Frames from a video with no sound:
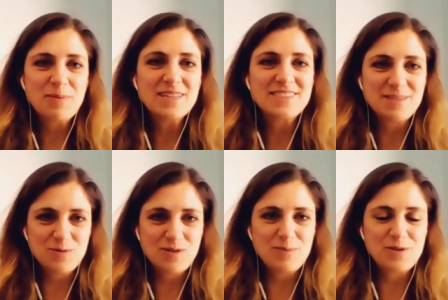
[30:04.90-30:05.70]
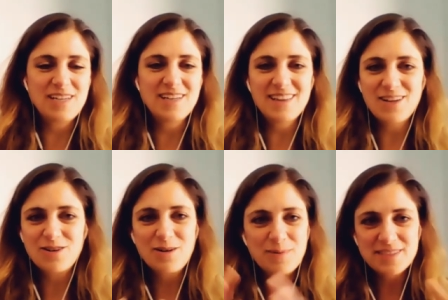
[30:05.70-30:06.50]
Plus subscription, there
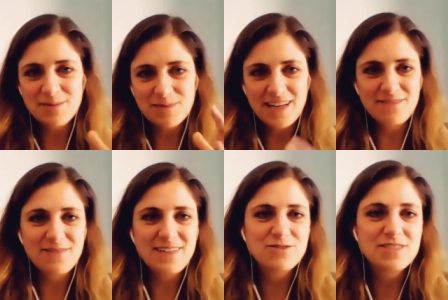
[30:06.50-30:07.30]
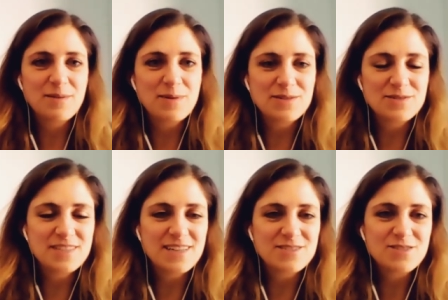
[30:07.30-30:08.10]
could be some kind of interesting bundles
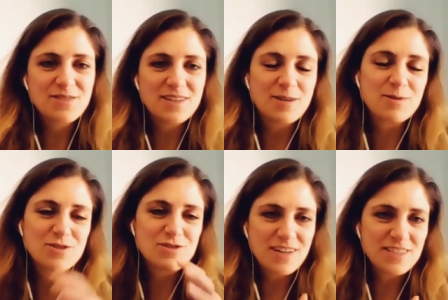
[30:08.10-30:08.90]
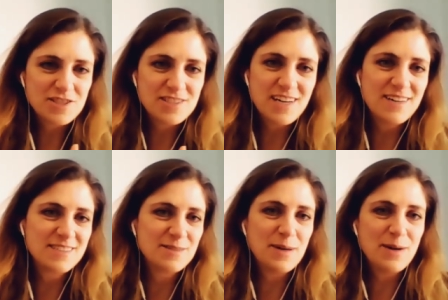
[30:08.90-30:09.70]
there. So the commercial strategy side is
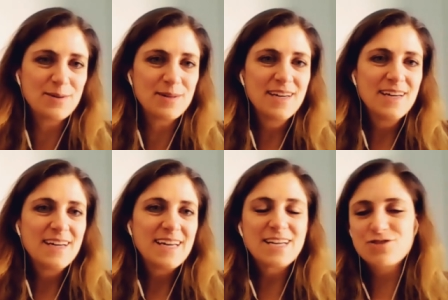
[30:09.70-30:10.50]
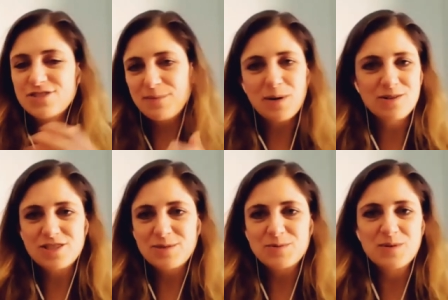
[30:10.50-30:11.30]
about interesting
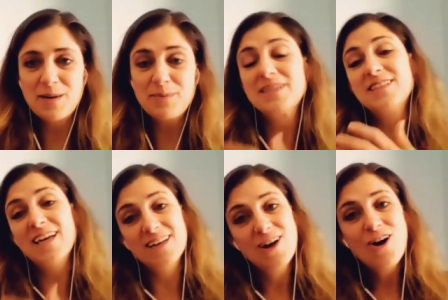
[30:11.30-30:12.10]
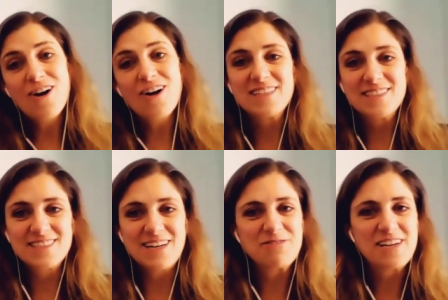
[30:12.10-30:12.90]
partnerships with companies that aren't
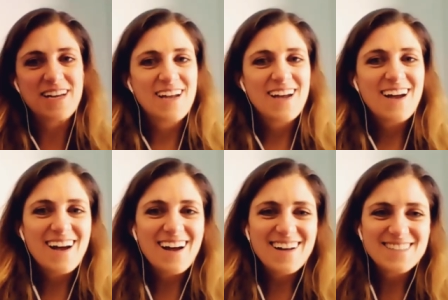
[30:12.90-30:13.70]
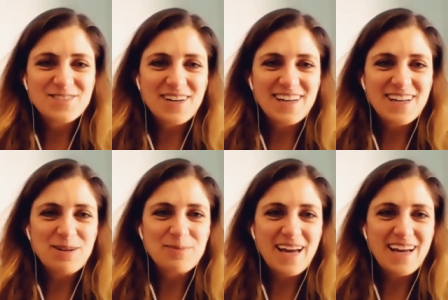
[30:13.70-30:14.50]
Discovery to try to help
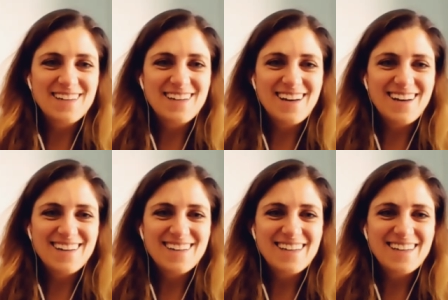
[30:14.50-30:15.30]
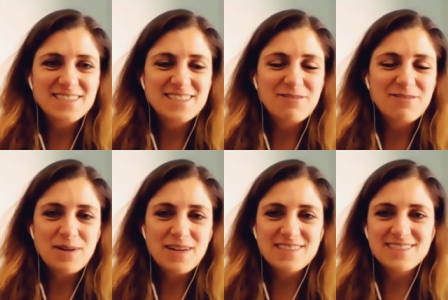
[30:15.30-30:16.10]
get Discovery
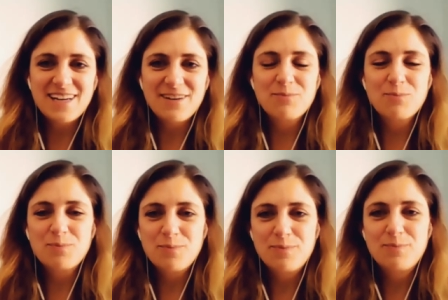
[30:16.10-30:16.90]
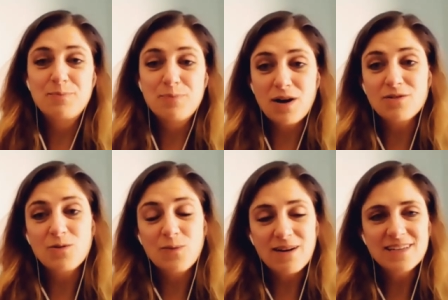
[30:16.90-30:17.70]
Plus kind of broader
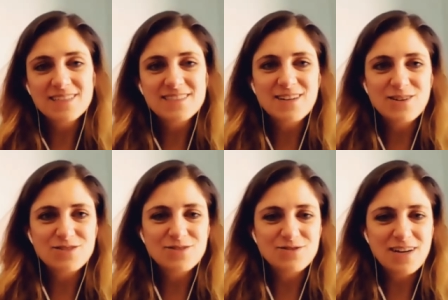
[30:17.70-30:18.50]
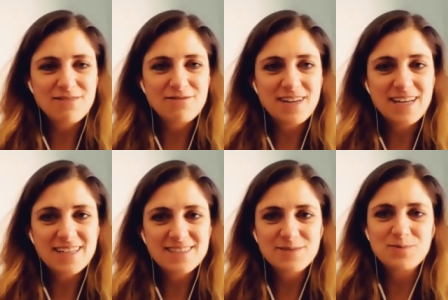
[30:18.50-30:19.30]
awareness and also drive
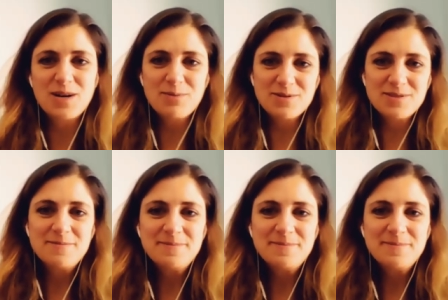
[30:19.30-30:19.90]
subscribers.